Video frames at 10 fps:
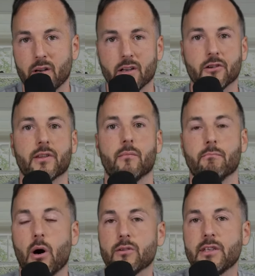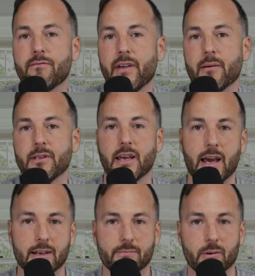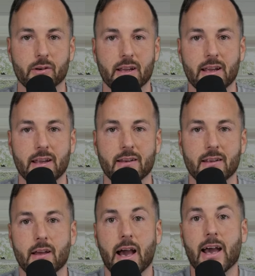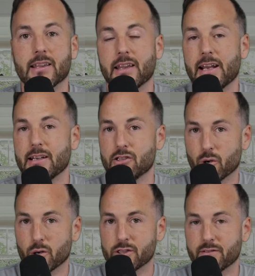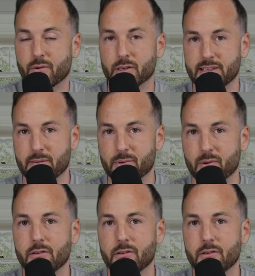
you're the multifamily expert in Atlanta, Georgia, for example,